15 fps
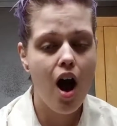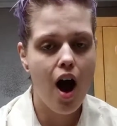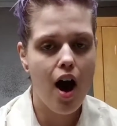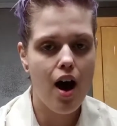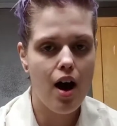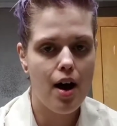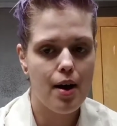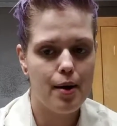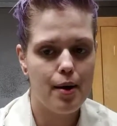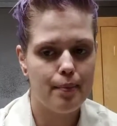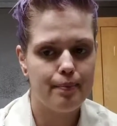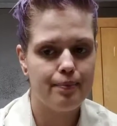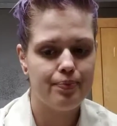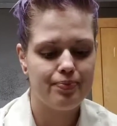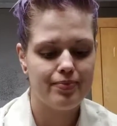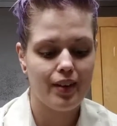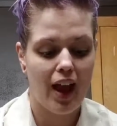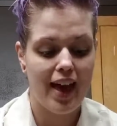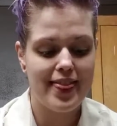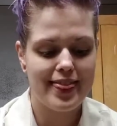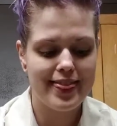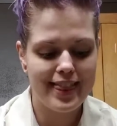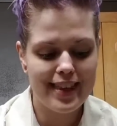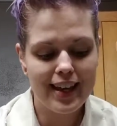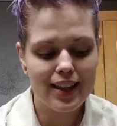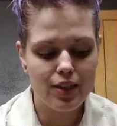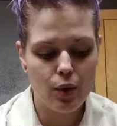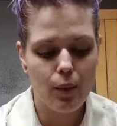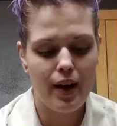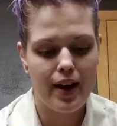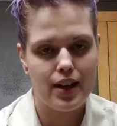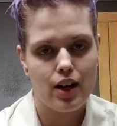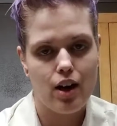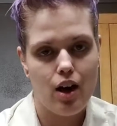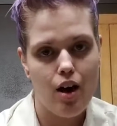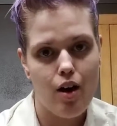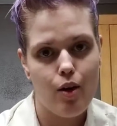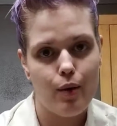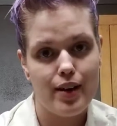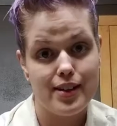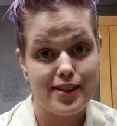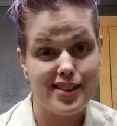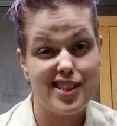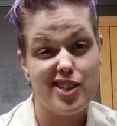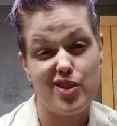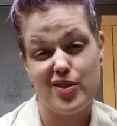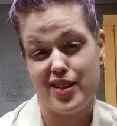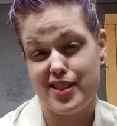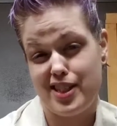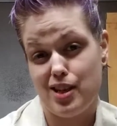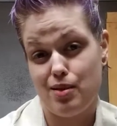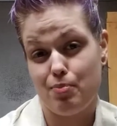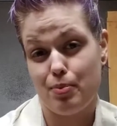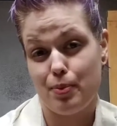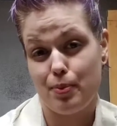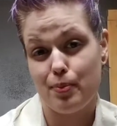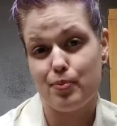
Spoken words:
I think the way to go is to do the deep